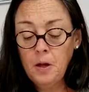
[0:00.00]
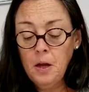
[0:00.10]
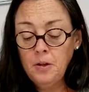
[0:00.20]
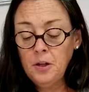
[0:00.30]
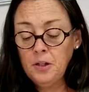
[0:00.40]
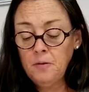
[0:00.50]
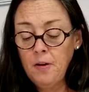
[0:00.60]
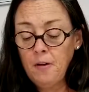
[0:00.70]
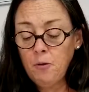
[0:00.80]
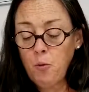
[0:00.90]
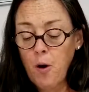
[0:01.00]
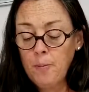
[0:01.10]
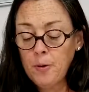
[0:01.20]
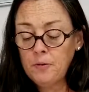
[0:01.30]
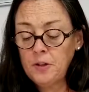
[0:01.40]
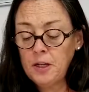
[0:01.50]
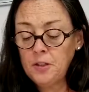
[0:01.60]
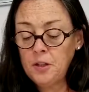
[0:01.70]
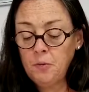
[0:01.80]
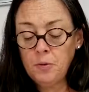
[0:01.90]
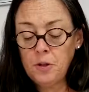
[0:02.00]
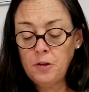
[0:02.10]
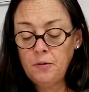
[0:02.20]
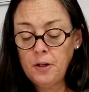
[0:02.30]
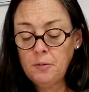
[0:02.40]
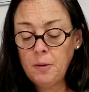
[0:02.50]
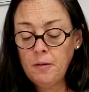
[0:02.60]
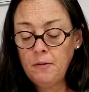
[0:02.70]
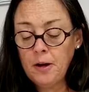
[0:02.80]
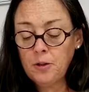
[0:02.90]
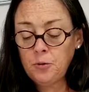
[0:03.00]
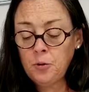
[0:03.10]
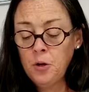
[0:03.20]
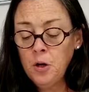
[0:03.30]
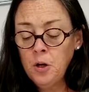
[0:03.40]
These involve cooperative testing with the device manufacturer